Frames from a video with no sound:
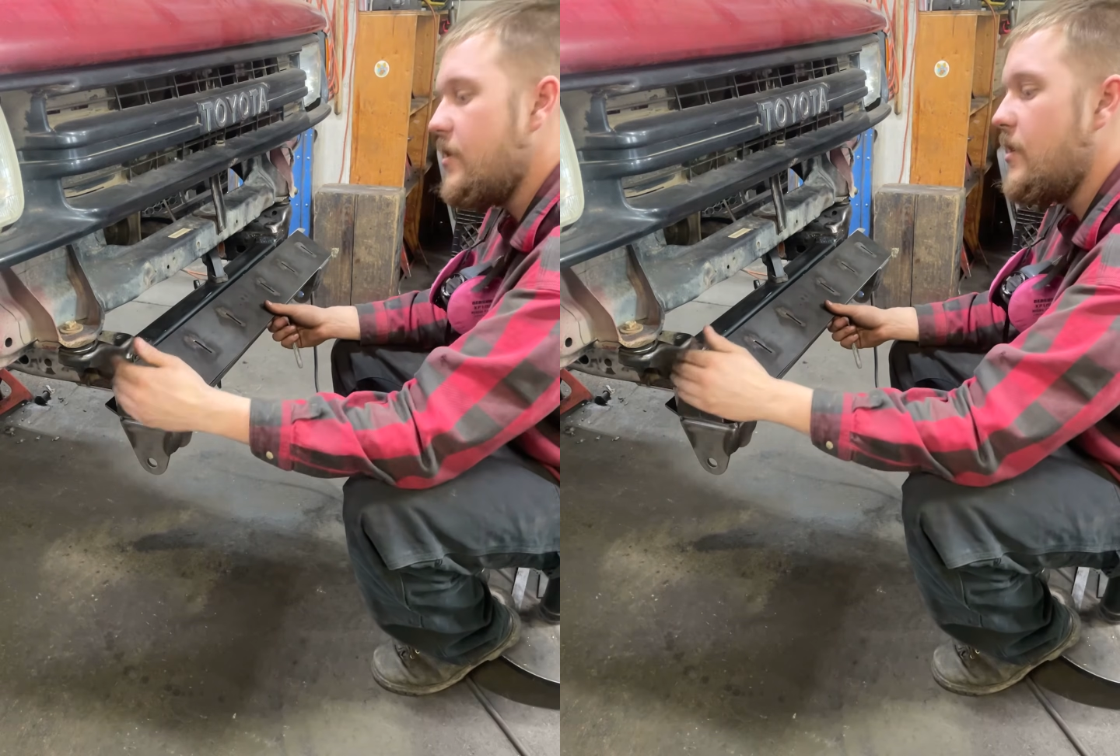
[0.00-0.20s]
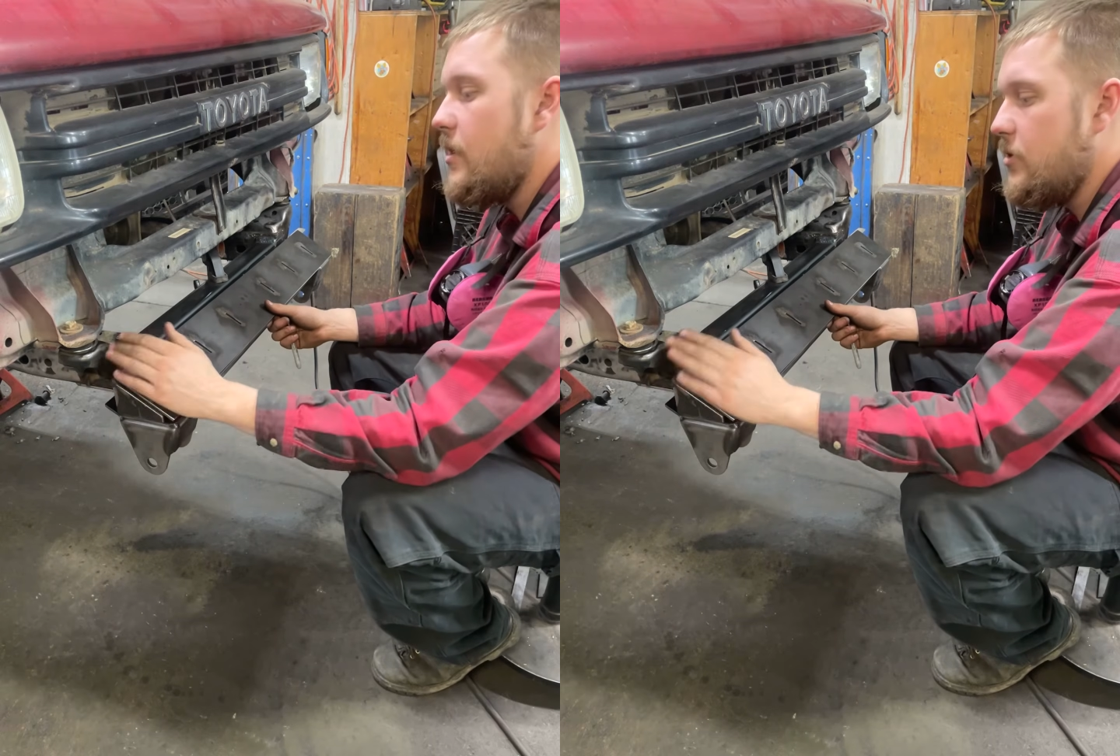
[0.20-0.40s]

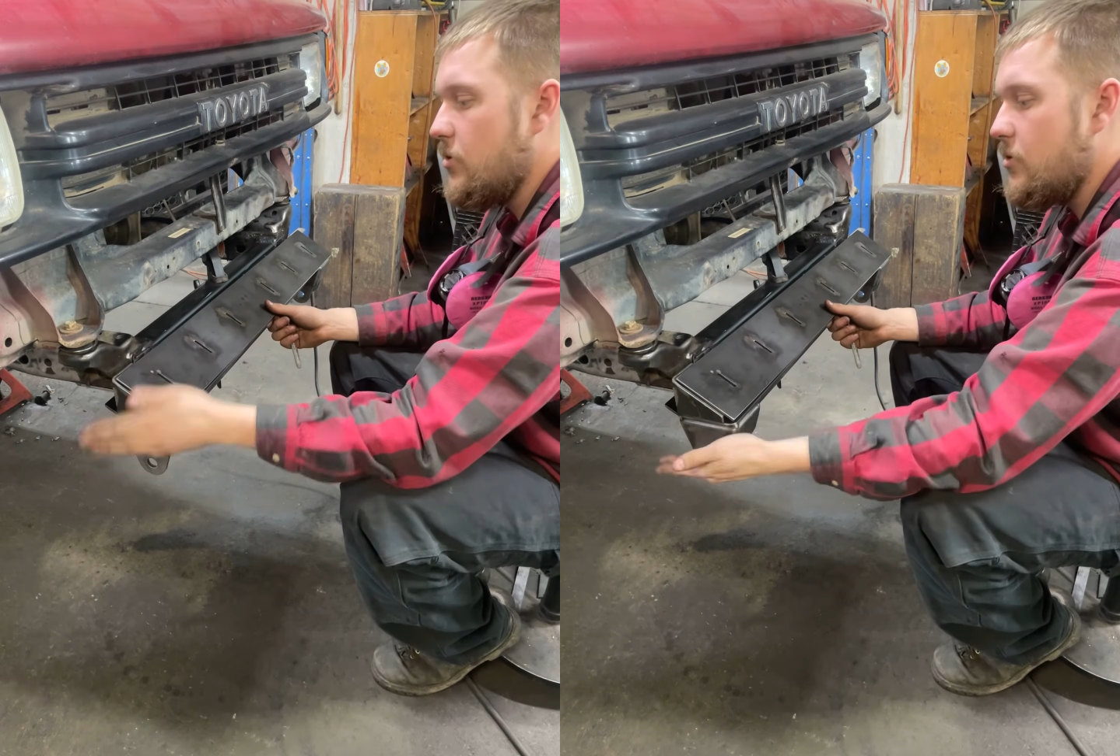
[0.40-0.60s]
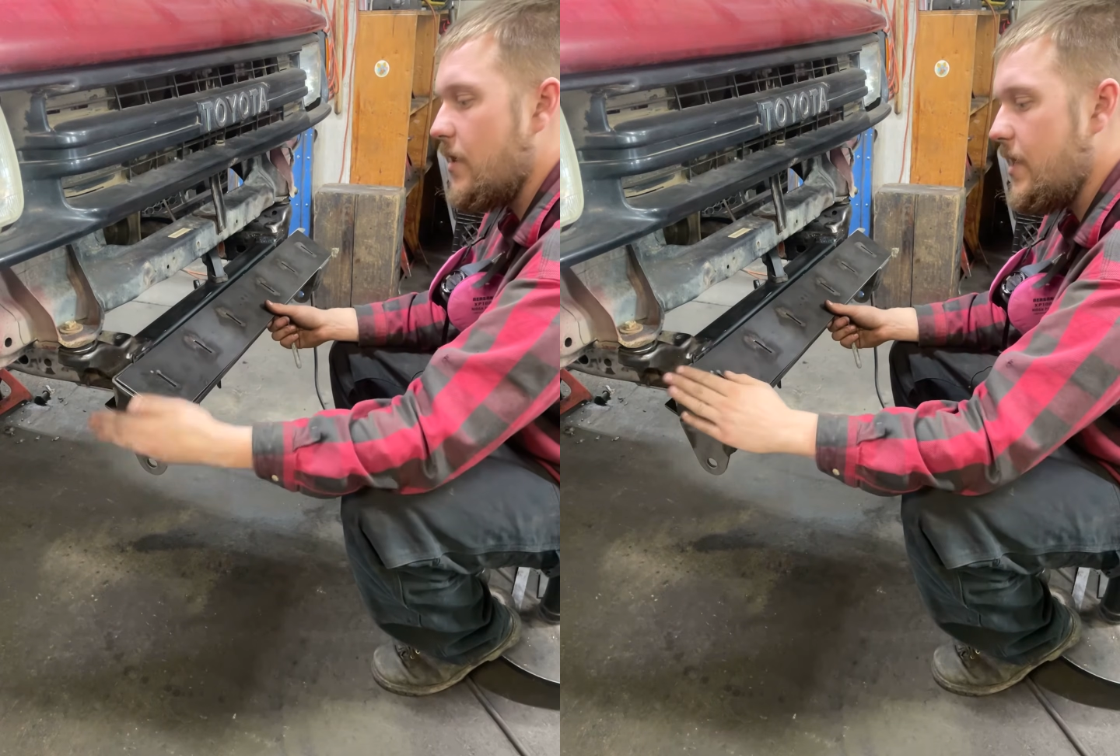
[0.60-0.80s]
You'll
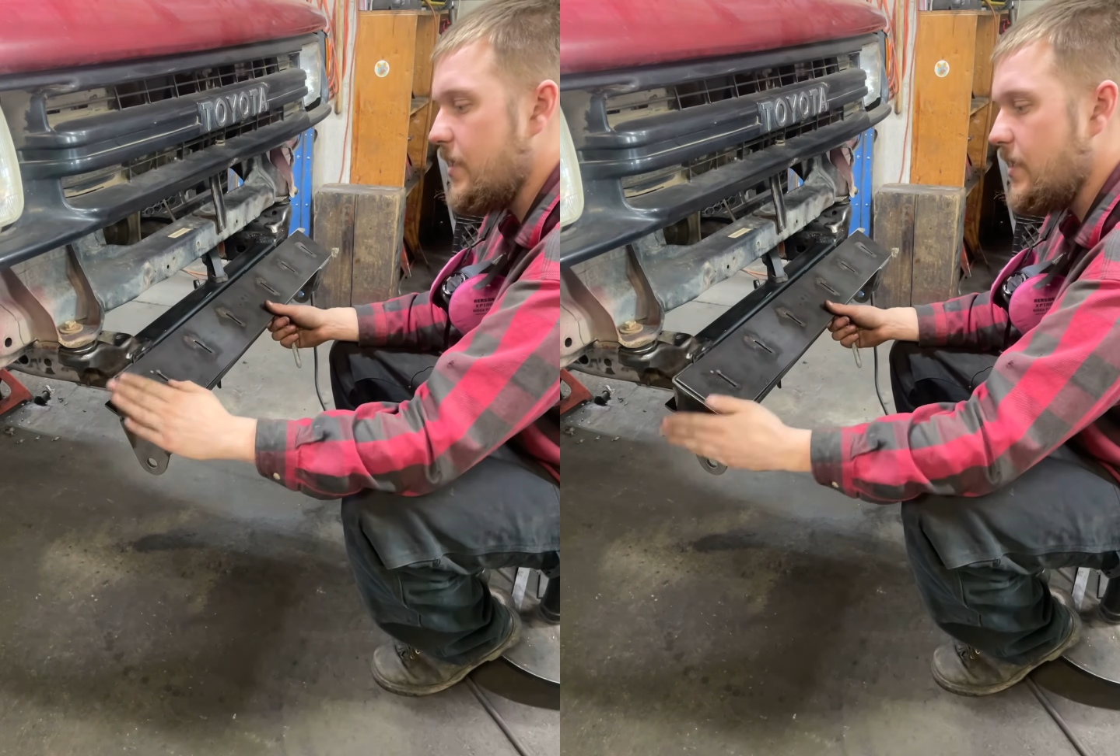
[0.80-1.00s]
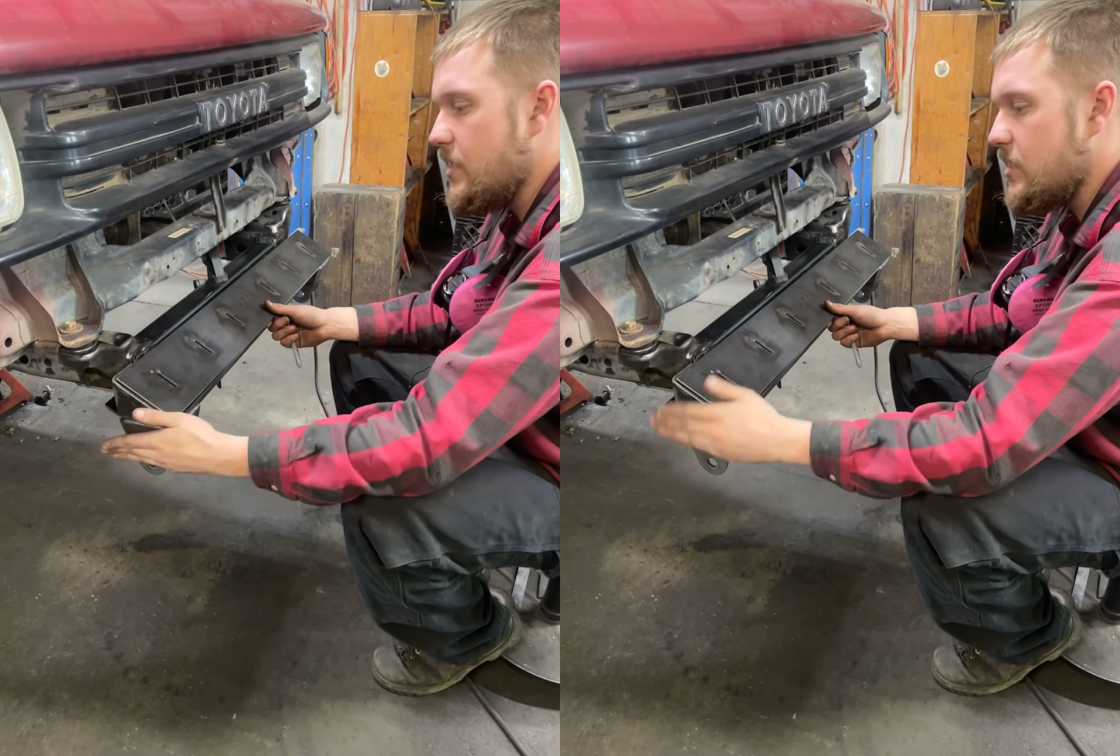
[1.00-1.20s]
grind
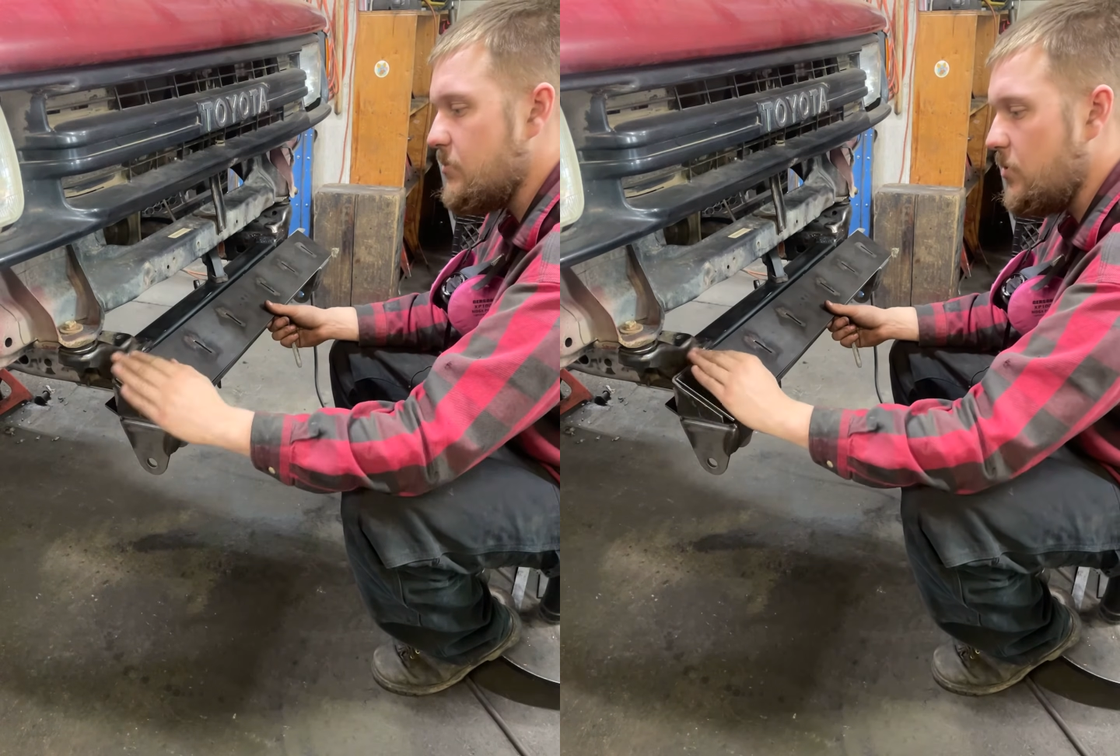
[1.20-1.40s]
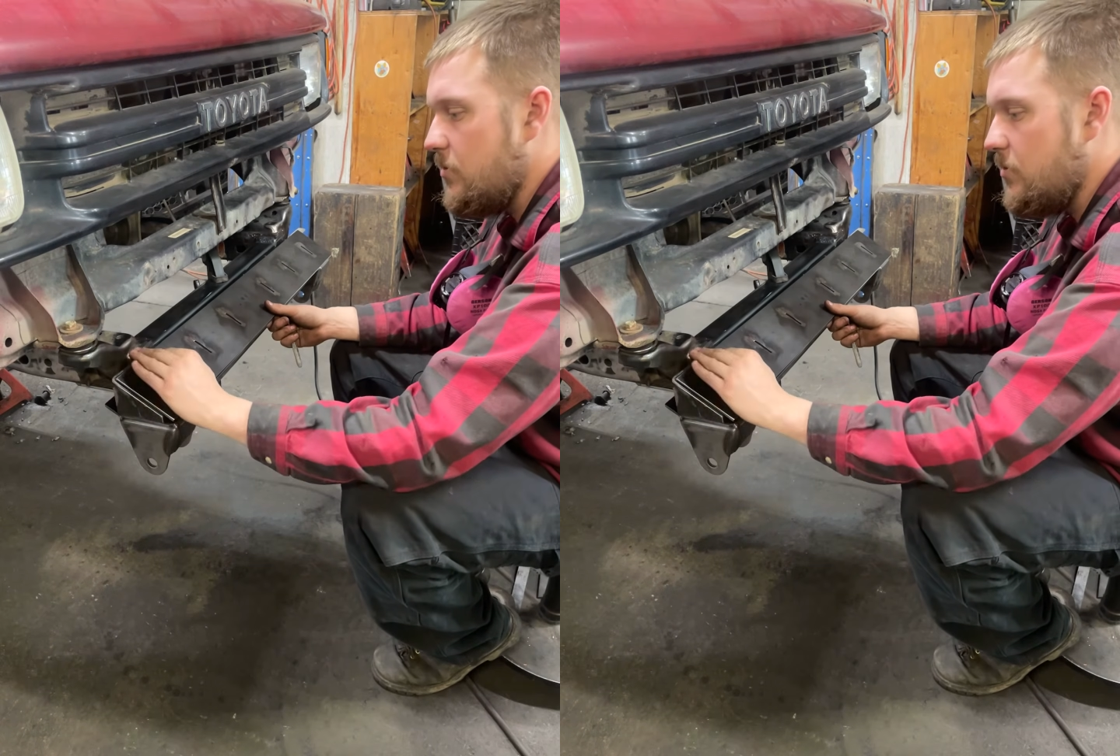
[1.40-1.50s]
this smooth